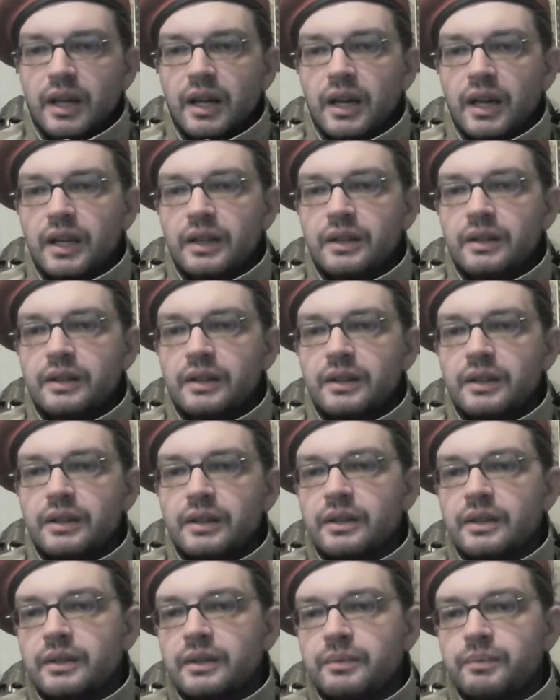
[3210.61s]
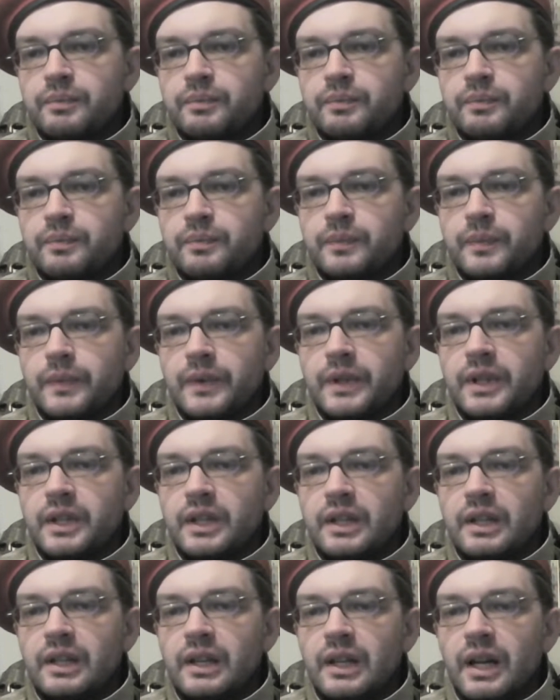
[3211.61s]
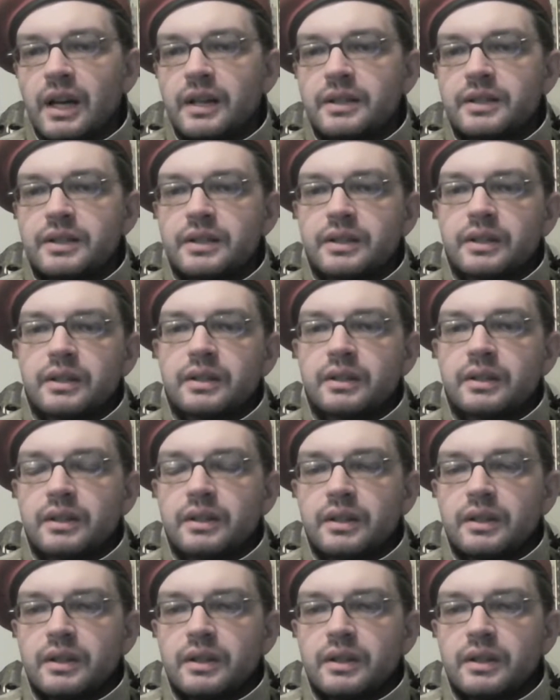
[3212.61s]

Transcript: And the last